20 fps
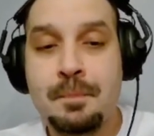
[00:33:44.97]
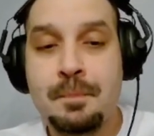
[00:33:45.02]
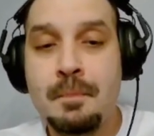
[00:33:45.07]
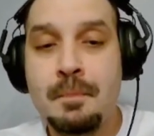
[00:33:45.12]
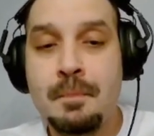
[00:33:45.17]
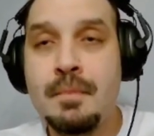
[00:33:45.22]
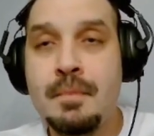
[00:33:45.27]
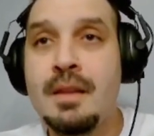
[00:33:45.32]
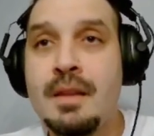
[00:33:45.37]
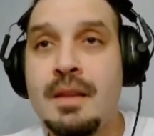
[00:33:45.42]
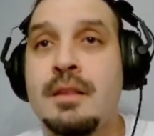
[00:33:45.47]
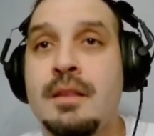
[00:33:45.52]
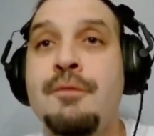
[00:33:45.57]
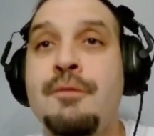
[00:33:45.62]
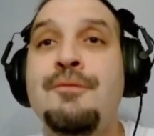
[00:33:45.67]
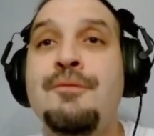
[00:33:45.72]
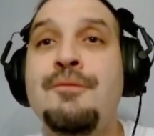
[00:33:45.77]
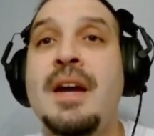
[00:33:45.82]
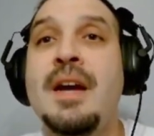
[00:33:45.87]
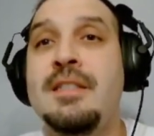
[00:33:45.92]
The
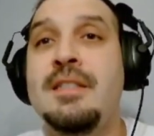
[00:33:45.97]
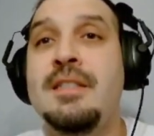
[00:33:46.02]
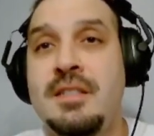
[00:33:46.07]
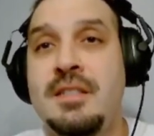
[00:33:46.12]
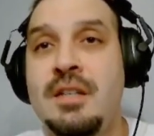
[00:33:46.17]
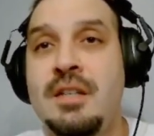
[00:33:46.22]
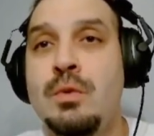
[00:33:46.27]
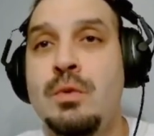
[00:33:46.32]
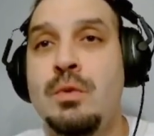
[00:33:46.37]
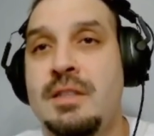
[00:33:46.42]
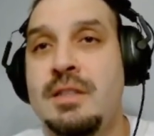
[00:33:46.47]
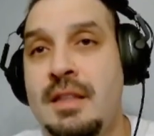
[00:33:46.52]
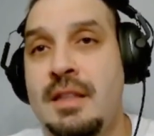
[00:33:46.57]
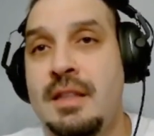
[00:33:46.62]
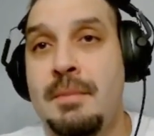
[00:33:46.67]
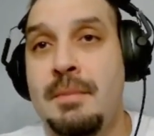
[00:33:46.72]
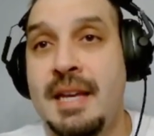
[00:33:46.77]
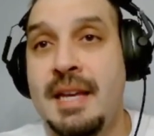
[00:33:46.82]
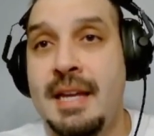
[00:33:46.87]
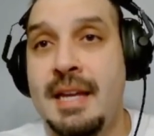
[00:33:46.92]
fight sequence at the
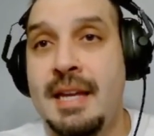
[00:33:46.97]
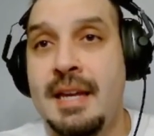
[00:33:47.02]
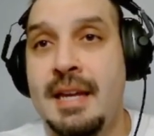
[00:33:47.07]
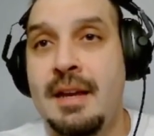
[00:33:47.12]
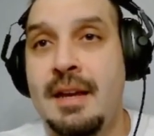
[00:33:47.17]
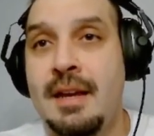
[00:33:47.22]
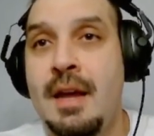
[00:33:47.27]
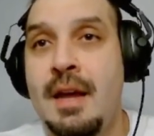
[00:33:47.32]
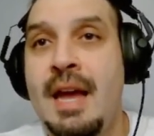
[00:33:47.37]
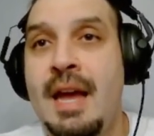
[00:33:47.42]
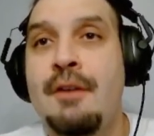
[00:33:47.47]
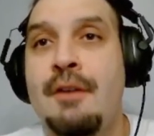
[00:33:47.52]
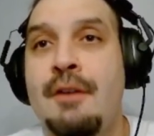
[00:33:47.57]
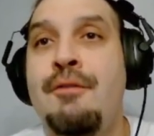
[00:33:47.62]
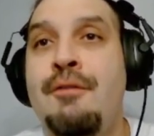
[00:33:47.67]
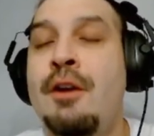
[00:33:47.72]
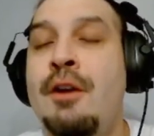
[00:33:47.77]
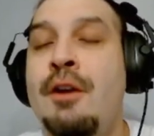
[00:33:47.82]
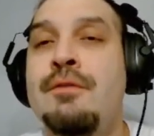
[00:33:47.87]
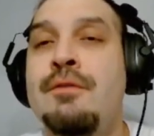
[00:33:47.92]
beginning felt
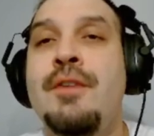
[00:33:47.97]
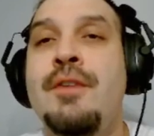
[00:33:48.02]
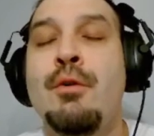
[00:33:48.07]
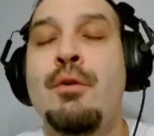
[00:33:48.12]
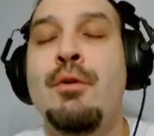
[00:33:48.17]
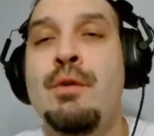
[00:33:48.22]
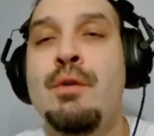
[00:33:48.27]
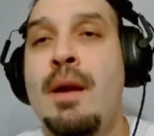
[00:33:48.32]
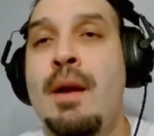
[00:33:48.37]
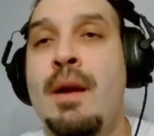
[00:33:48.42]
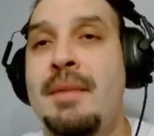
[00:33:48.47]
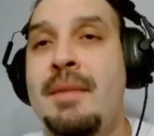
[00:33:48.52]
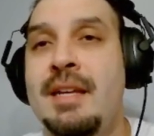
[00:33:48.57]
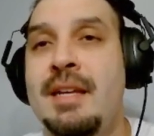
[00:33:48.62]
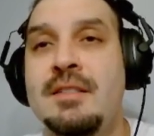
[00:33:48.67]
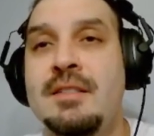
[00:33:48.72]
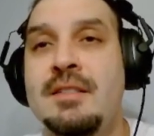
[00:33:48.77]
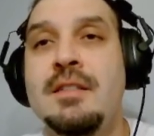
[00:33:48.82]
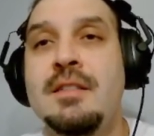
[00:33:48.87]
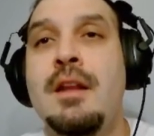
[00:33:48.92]
very
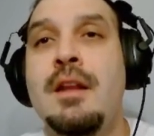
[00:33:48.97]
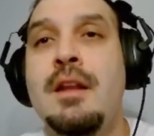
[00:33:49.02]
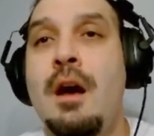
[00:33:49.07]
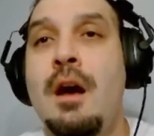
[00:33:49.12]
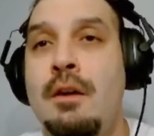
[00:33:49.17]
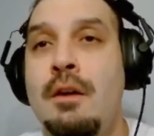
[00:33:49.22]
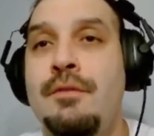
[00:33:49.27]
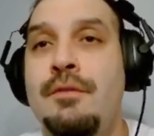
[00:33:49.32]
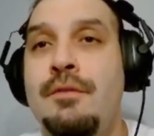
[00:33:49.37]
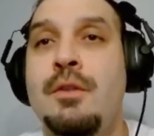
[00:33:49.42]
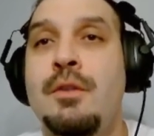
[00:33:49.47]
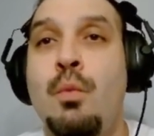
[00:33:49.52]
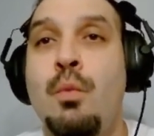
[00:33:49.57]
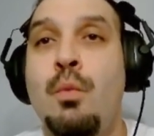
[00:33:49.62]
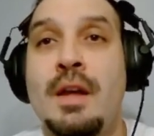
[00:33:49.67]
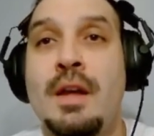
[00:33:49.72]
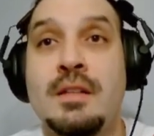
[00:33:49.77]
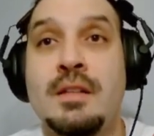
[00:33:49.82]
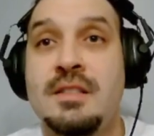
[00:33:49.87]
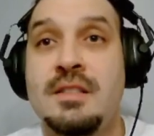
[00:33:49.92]
reminiscent of the
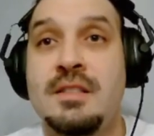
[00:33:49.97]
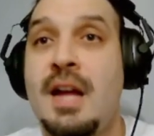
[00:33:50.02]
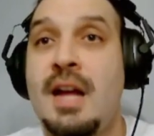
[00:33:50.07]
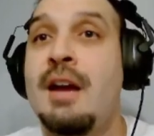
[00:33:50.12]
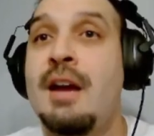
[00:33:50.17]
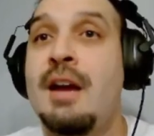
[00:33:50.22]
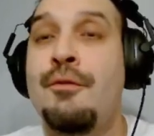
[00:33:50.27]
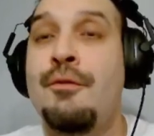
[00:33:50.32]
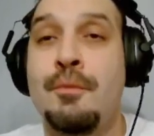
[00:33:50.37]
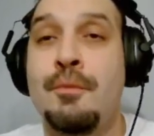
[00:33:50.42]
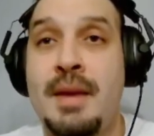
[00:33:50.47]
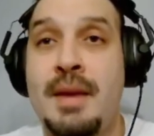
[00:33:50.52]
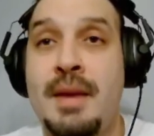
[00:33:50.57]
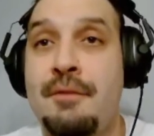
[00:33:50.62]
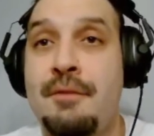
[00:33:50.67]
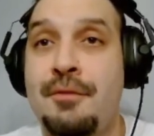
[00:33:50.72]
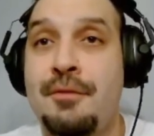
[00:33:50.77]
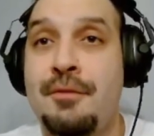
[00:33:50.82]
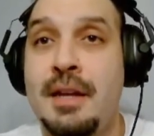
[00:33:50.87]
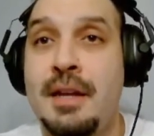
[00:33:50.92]
style from
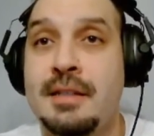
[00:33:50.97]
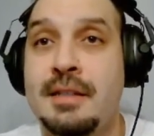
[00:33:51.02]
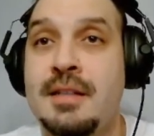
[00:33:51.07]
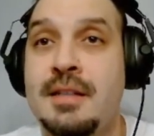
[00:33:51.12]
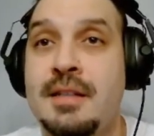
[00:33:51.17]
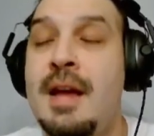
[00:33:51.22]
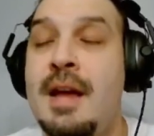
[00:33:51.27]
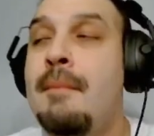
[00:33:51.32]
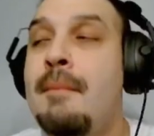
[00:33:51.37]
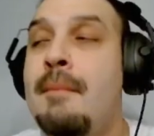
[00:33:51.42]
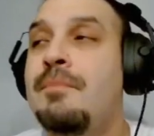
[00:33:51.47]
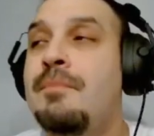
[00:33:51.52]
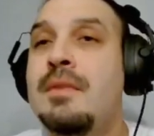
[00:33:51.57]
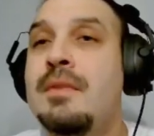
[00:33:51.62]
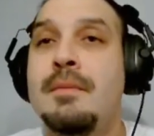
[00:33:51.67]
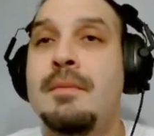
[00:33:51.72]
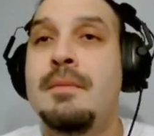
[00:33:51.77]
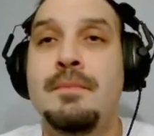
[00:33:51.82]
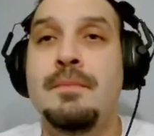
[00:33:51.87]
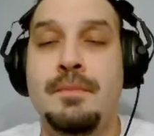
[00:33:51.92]
Netflix. And even the
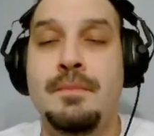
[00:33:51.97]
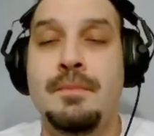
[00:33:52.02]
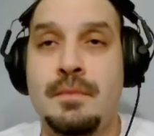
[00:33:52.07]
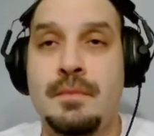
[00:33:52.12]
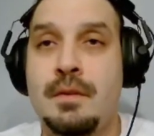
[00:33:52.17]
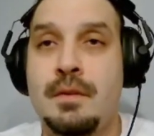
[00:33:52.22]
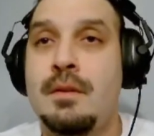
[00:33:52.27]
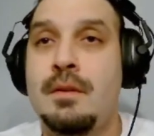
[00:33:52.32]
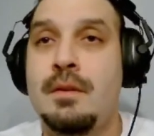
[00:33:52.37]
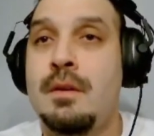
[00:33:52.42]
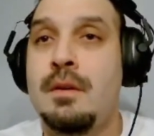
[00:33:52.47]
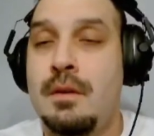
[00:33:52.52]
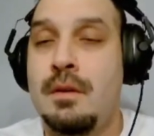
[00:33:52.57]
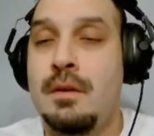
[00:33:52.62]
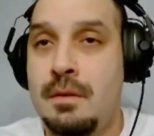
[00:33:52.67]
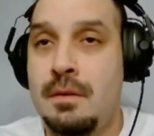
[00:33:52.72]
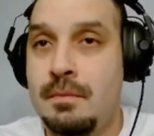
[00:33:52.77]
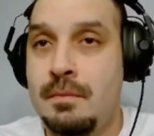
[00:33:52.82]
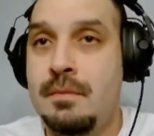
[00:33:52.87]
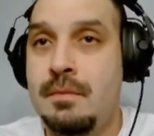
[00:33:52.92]
end of season
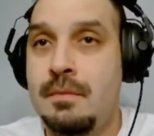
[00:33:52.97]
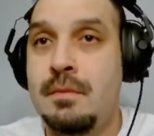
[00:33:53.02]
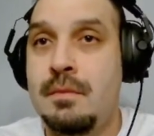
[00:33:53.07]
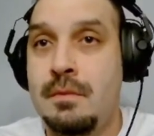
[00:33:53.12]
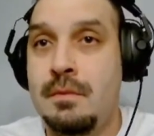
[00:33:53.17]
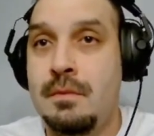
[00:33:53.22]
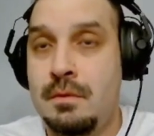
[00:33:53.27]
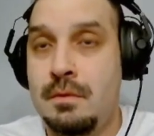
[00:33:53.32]
3 there.